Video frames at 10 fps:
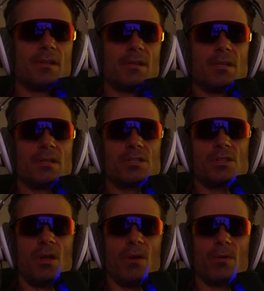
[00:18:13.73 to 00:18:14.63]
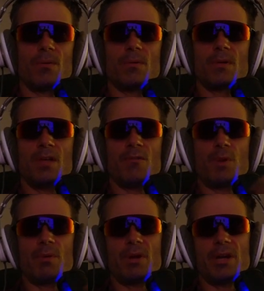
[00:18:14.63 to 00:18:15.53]
So if we
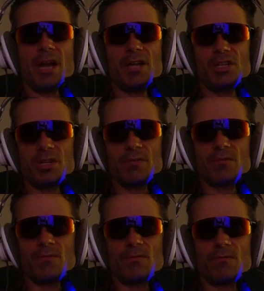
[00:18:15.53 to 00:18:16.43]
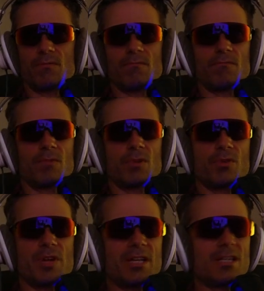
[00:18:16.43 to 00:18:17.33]
were in ancient
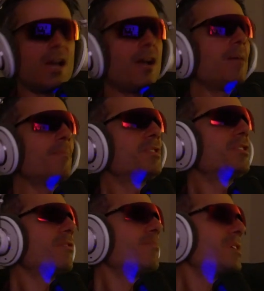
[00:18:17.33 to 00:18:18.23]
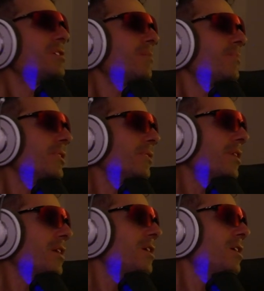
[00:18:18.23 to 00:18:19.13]
Greek times, there'd be something
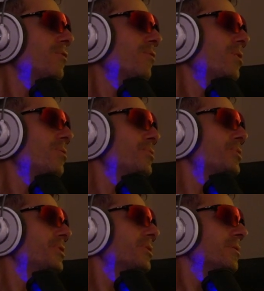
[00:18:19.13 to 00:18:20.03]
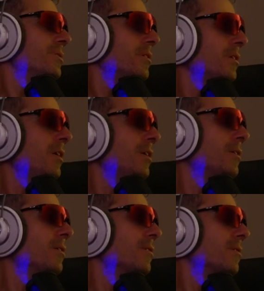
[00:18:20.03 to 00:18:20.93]
like heroes,
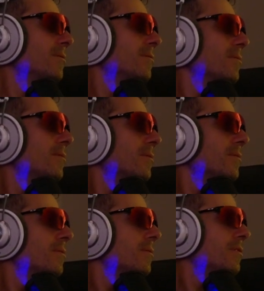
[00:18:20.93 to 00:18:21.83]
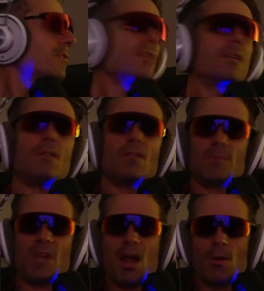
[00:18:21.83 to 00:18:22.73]
and did they call them
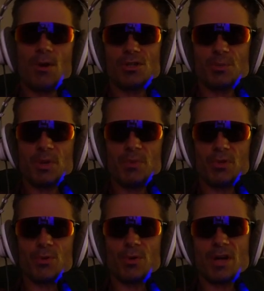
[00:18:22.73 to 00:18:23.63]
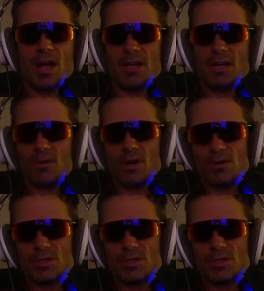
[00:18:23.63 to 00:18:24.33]
cowards or people who were not heroes?